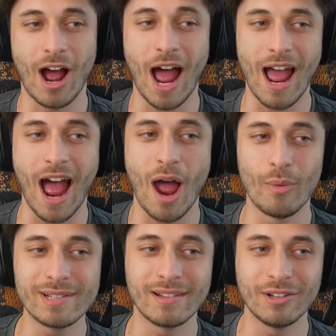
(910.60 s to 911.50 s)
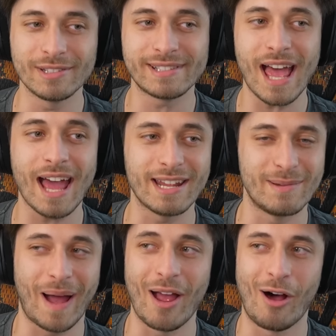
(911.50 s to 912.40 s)
I, I I was a little
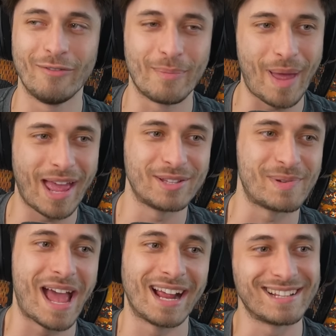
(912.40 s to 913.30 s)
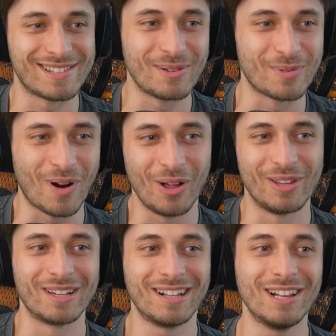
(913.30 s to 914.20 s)
saddened by all of the bands we had because those were all
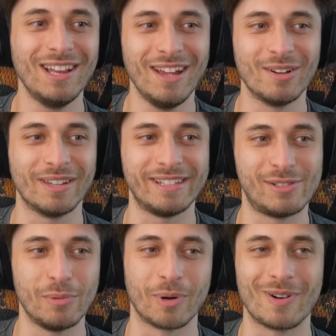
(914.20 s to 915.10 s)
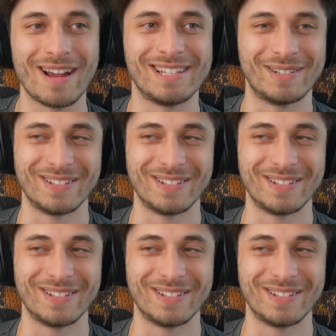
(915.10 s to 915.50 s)
the clearly super crazy ones.